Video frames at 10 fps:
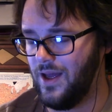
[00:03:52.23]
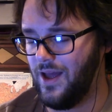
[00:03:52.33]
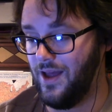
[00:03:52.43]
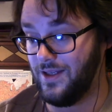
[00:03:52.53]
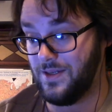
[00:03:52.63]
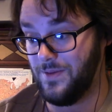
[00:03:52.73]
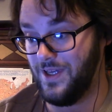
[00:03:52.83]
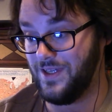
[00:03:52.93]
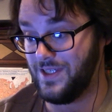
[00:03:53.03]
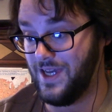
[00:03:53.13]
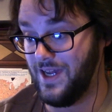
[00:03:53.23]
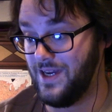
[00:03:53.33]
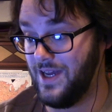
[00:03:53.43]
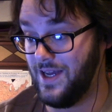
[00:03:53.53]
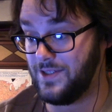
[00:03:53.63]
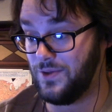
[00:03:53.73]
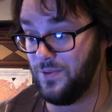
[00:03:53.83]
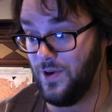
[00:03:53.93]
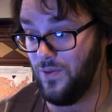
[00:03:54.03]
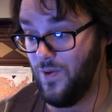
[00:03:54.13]
And somebody said,
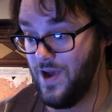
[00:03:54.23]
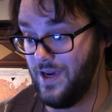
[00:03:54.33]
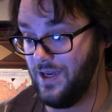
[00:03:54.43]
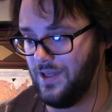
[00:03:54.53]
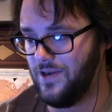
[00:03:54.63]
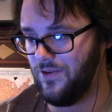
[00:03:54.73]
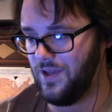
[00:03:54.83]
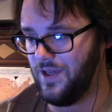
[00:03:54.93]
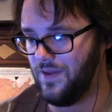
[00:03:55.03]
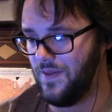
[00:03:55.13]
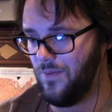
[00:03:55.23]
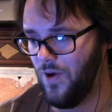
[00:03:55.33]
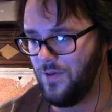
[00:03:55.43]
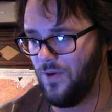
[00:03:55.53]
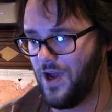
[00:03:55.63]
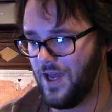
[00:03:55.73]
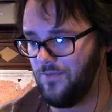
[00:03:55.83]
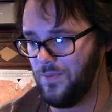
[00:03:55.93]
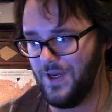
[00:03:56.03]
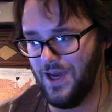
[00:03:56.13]
SRO 1, literally, what rock have
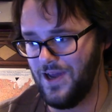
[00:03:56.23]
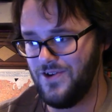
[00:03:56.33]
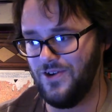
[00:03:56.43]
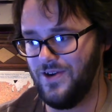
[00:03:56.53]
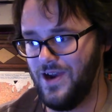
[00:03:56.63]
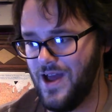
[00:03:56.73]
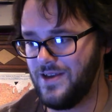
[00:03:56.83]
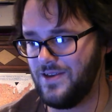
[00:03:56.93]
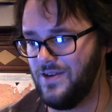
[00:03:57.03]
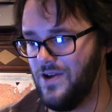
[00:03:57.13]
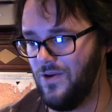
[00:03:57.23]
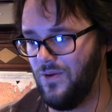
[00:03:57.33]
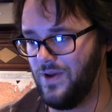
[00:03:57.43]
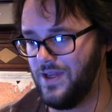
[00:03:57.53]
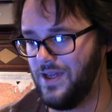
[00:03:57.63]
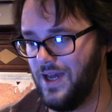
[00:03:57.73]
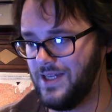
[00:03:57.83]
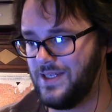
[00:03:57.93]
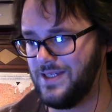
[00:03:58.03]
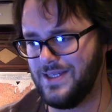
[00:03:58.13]
you been under not to know
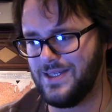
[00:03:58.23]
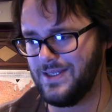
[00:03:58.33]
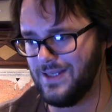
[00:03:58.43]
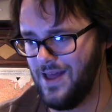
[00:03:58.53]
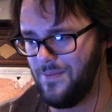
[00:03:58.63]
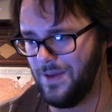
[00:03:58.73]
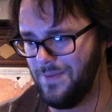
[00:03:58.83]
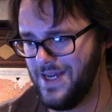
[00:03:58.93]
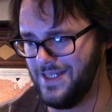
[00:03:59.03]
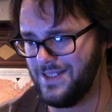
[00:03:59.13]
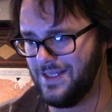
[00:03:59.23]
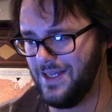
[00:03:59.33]
ISIS is Islamic based?